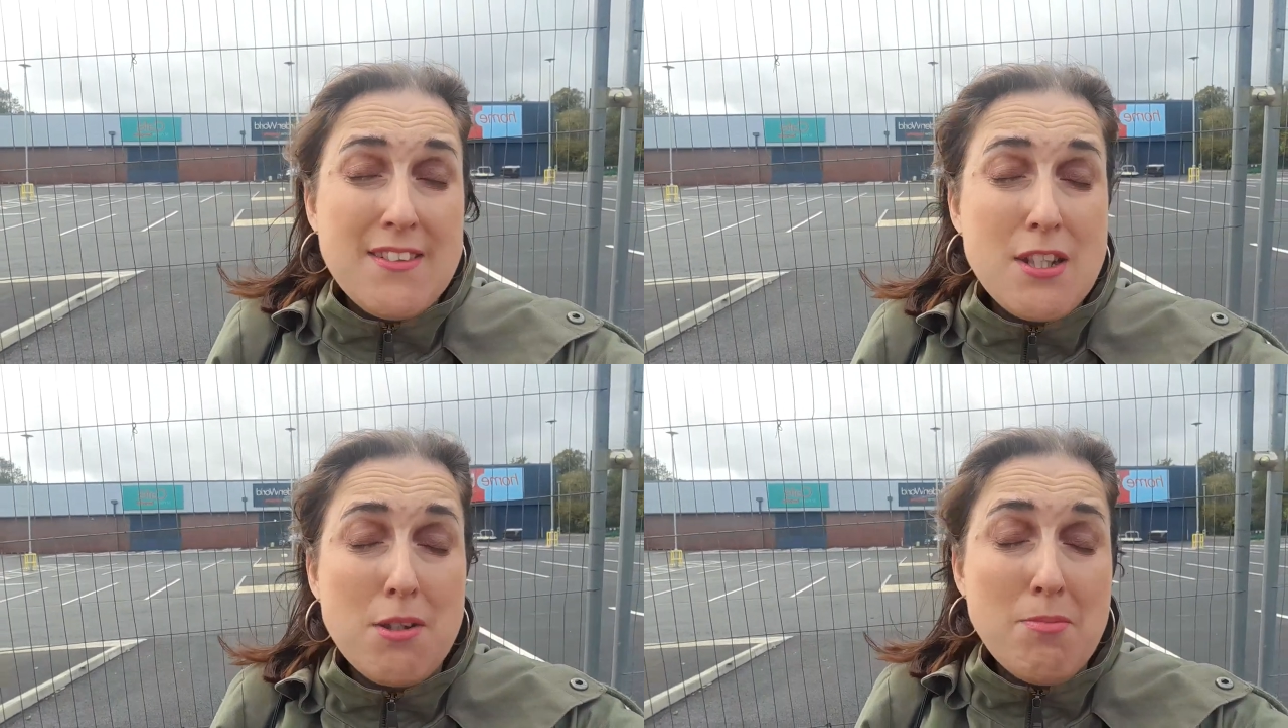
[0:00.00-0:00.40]

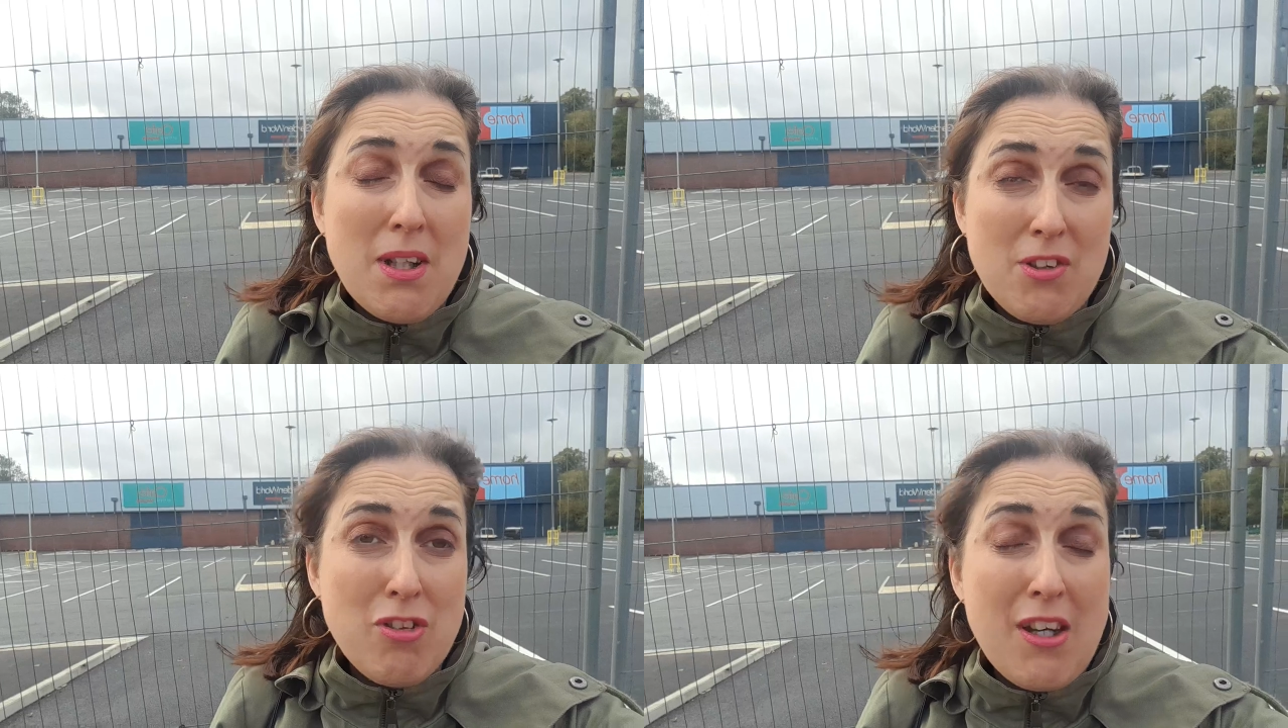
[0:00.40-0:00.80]
to
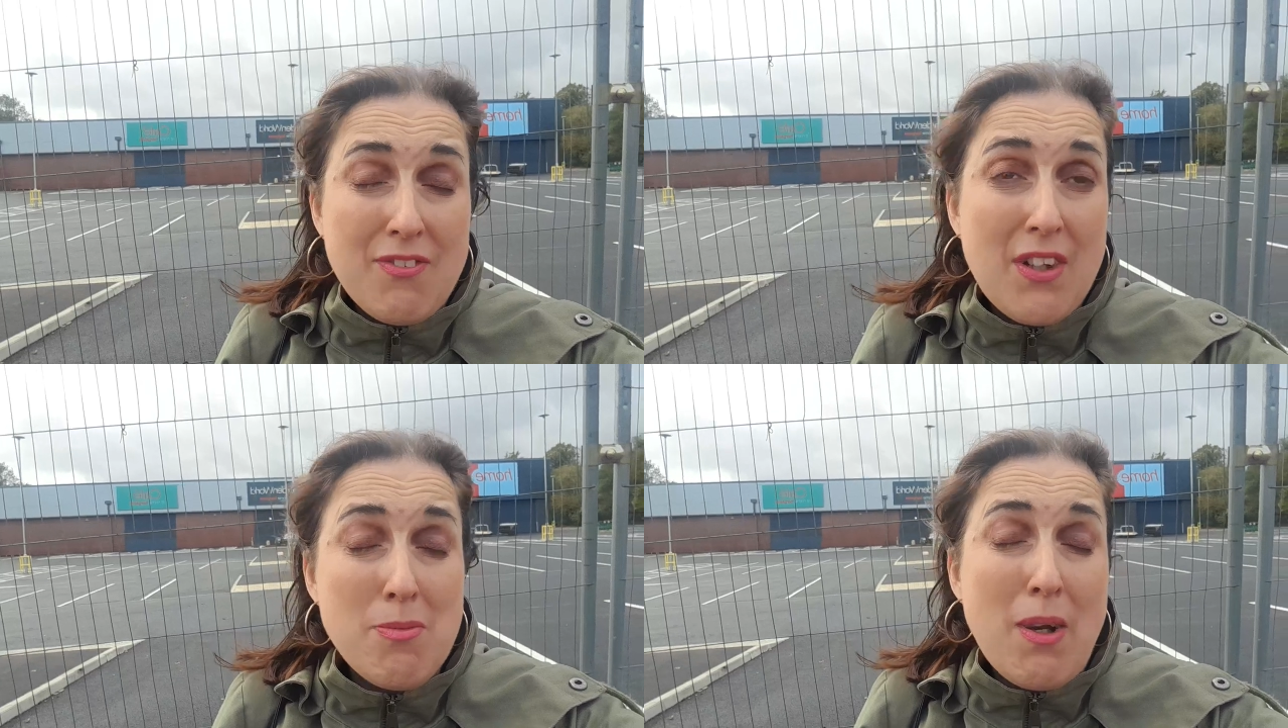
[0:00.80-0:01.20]
my
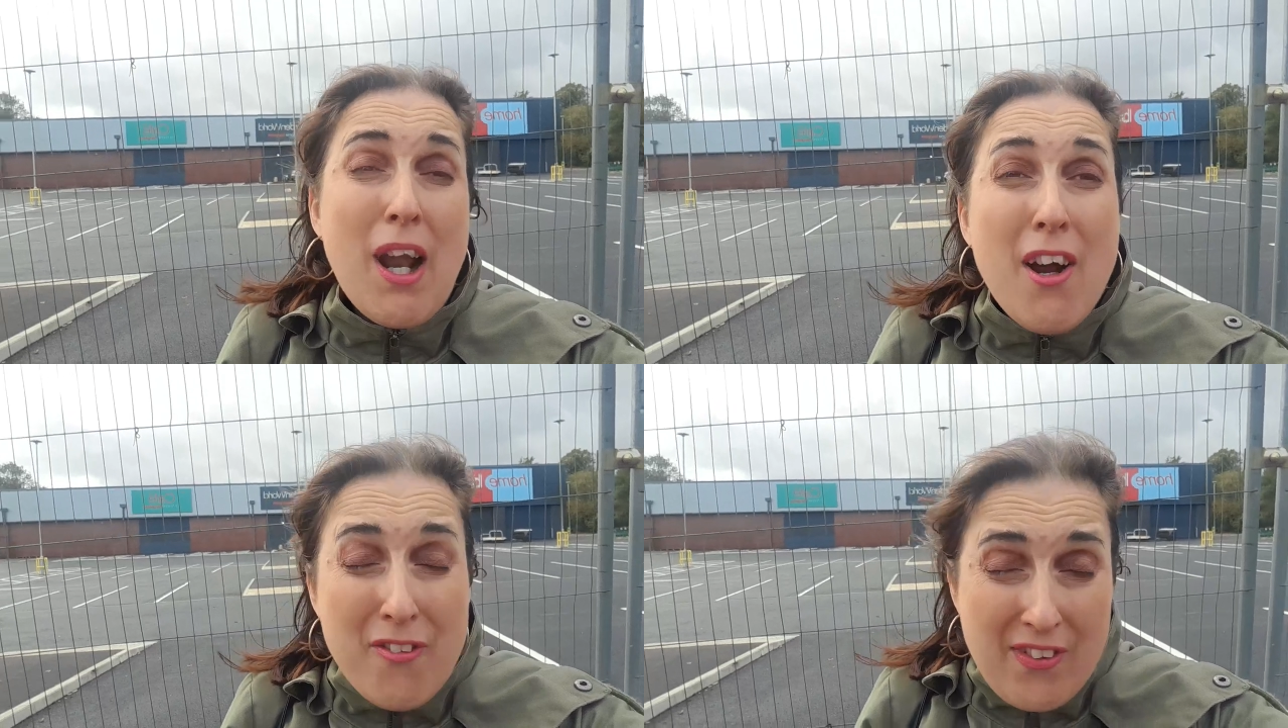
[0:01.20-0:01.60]
travel and my
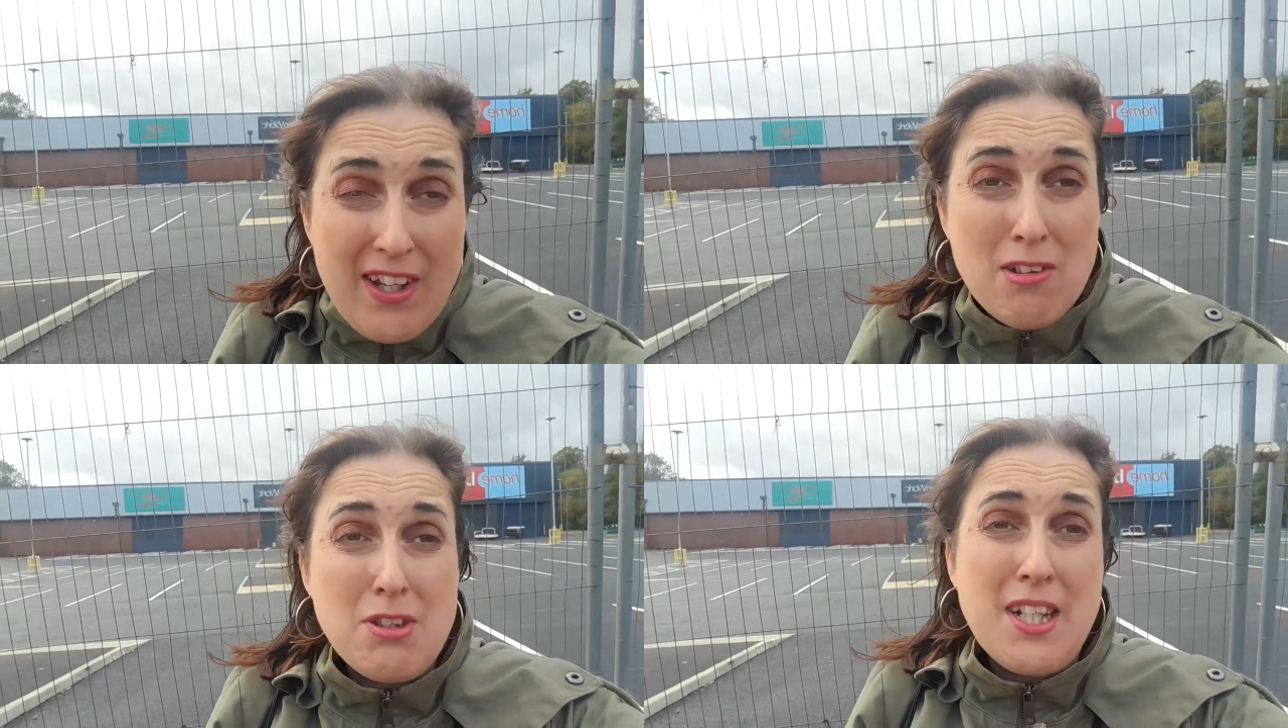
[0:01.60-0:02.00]

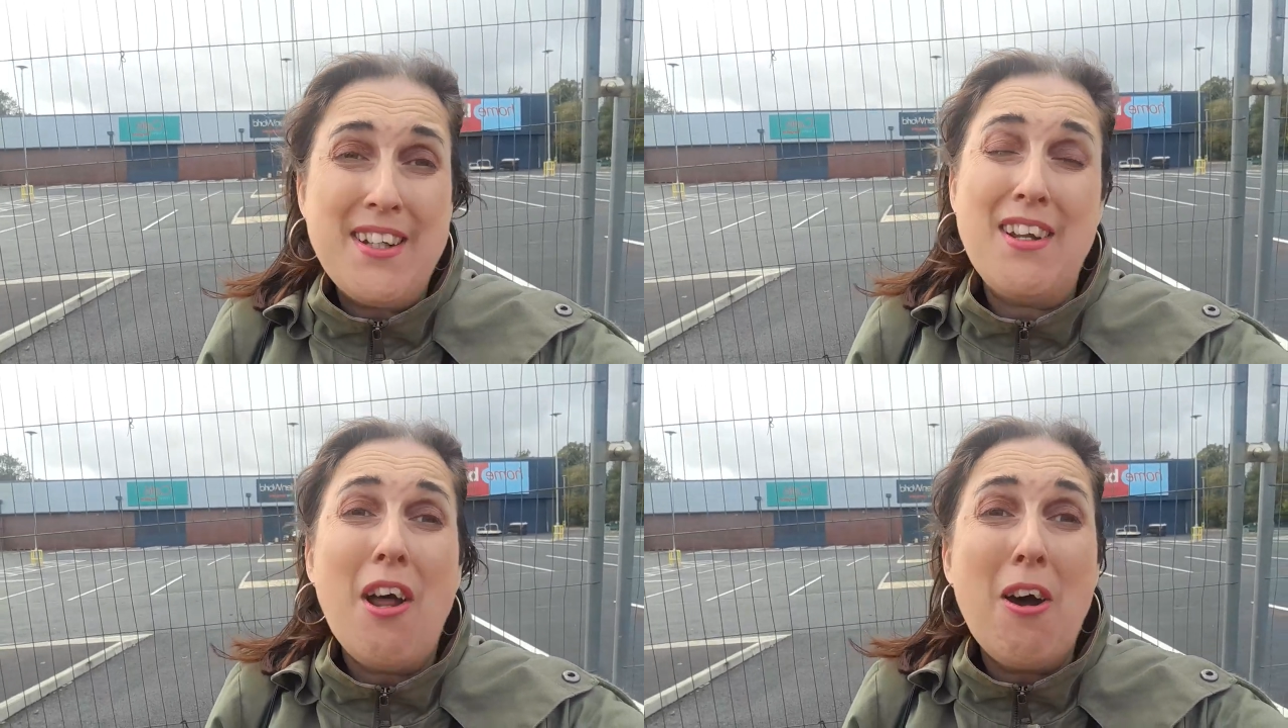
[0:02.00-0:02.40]
lifestyle channel